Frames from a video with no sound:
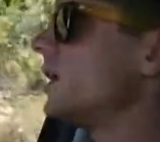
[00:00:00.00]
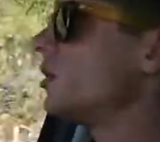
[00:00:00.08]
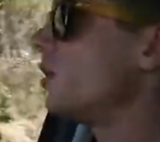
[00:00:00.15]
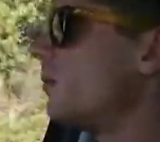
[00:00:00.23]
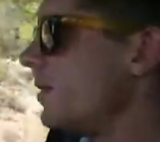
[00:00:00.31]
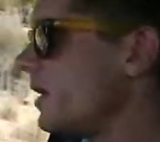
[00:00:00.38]

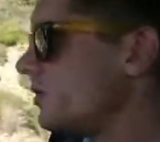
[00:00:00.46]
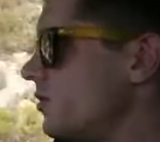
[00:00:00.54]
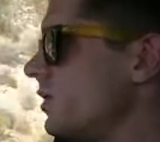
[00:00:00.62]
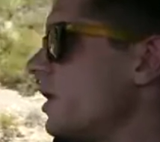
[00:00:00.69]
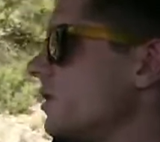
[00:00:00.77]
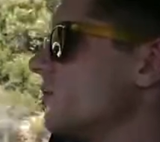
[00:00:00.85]
compared
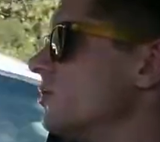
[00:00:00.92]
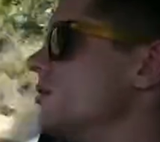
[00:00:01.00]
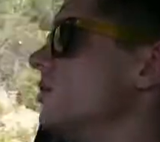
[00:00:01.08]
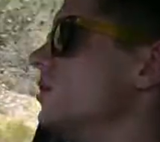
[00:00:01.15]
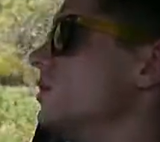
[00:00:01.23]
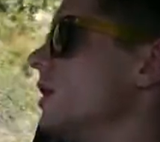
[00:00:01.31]
to the other
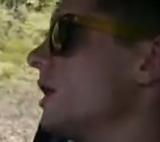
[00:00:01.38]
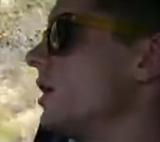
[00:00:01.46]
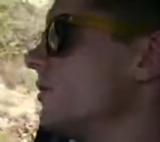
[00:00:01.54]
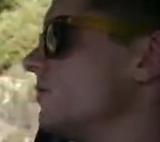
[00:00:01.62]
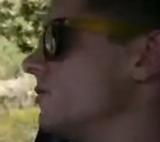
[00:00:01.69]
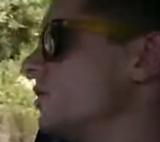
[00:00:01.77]
two that
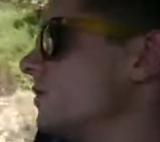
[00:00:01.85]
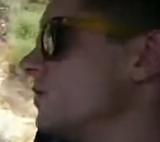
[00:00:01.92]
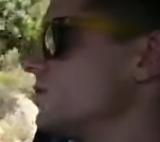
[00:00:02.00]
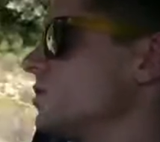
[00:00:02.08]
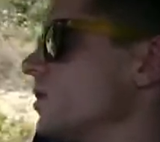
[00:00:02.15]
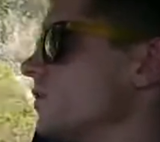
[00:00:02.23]
I've
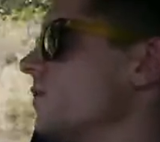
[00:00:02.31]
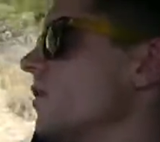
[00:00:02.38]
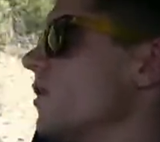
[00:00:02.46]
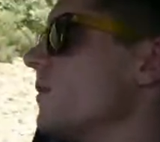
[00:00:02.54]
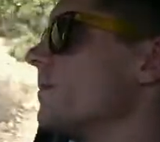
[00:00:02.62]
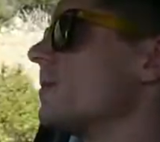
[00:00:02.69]
driven so
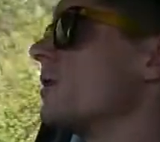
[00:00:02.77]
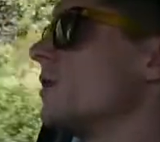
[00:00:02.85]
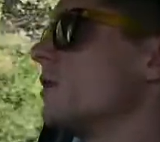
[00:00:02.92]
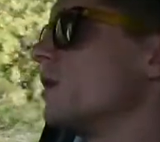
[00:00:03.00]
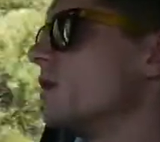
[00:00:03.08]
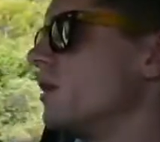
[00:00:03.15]
far,
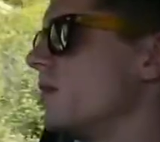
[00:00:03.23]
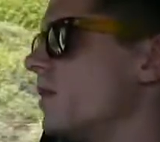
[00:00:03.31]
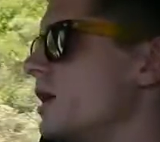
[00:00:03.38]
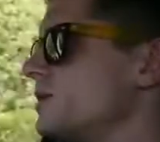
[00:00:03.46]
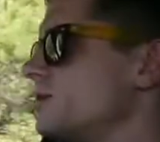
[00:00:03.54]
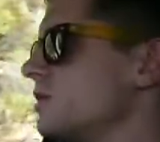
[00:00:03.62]
the
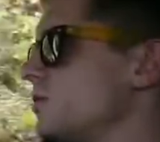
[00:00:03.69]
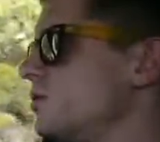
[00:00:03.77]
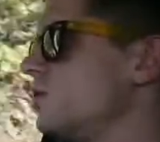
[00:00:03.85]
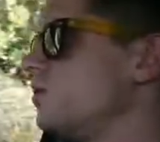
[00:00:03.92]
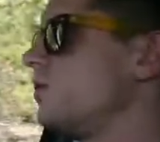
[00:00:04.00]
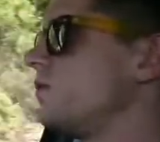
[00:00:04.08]
Mazda
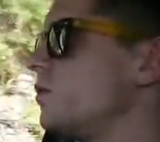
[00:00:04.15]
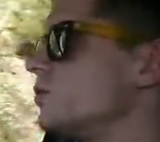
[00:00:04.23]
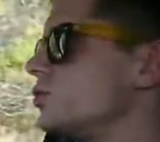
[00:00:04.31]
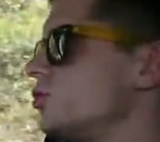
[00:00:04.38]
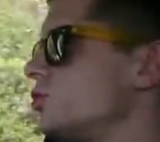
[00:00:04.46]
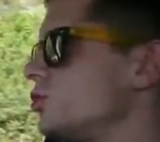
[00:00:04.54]
2
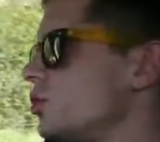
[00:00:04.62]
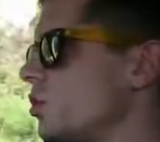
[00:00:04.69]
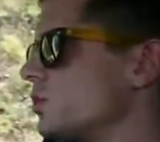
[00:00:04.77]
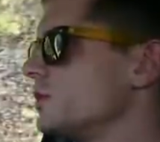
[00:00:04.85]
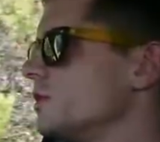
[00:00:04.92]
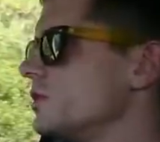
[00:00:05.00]
falls
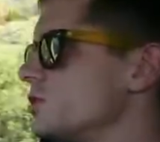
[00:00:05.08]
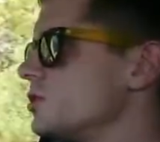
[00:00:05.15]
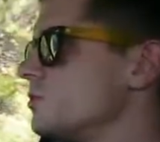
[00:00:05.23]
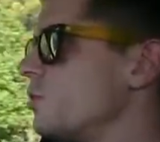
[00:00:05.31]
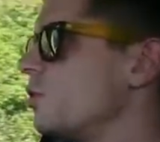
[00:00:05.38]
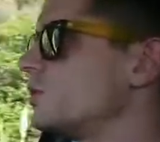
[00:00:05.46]
short in
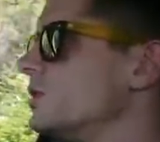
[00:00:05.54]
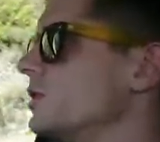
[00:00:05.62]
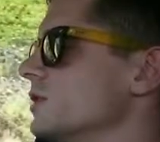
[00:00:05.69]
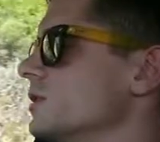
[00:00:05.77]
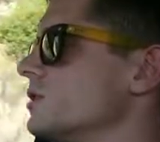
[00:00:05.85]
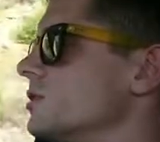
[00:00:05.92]
its
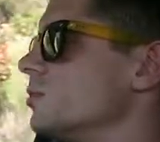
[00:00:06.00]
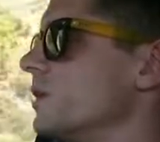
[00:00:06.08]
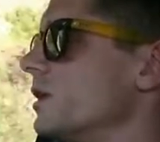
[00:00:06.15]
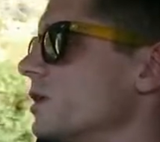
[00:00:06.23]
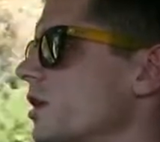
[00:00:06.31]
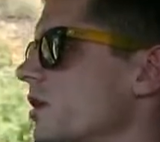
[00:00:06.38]
sportiness
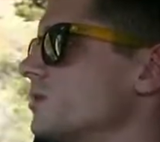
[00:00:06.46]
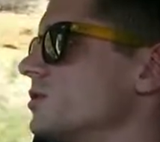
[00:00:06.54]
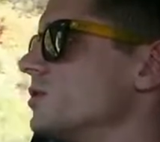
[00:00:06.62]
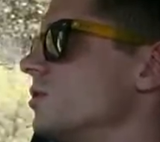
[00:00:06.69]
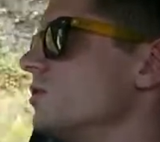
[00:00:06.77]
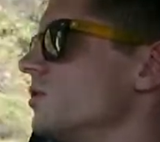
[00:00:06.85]
when it
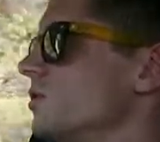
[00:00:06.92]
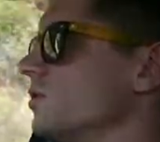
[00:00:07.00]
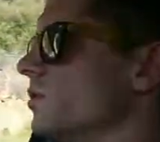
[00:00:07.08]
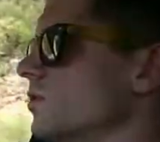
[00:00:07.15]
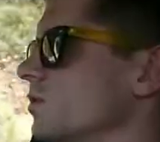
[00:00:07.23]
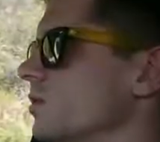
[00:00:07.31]
comes
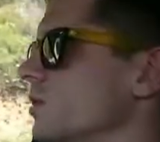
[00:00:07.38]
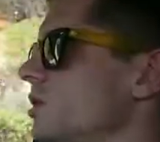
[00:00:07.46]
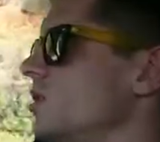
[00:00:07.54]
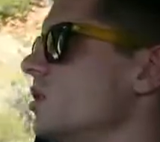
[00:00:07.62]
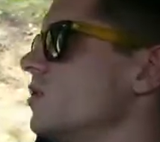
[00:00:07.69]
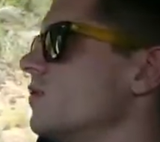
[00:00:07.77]
to
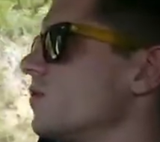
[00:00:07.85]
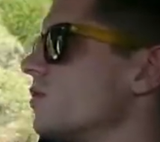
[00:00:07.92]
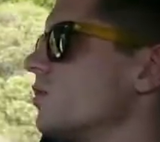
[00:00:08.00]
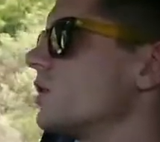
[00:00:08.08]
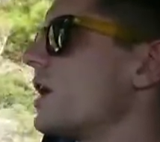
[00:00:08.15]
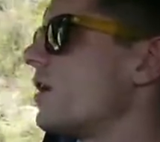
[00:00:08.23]
the
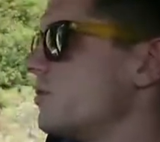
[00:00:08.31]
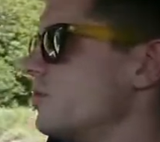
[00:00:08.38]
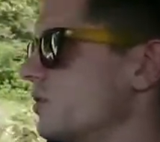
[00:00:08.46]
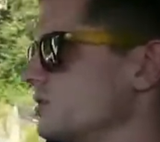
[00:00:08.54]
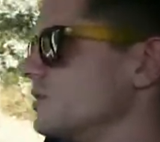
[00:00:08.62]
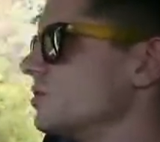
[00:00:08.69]
overall
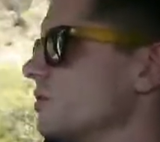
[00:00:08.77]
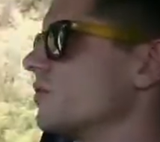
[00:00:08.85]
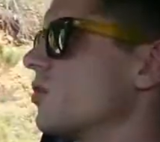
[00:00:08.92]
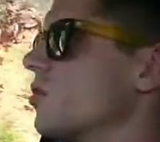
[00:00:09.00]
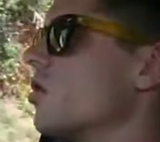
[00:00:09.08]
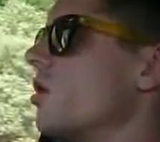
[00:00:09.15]
characteristics of
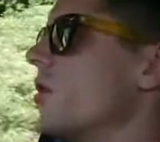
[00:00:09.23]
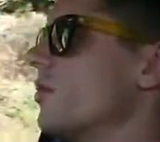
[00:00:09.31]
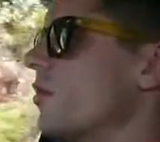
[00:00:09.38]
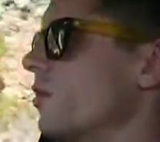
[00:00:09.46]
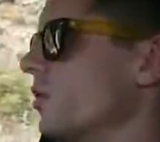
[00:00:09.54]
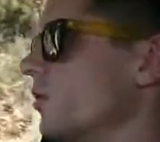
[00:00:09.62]
the car on
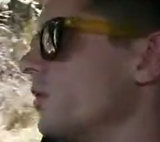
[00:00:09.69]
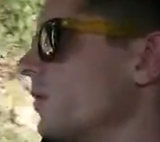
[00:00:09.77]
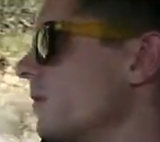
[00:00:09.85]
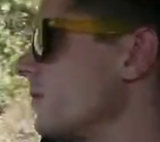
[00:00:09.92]
the road,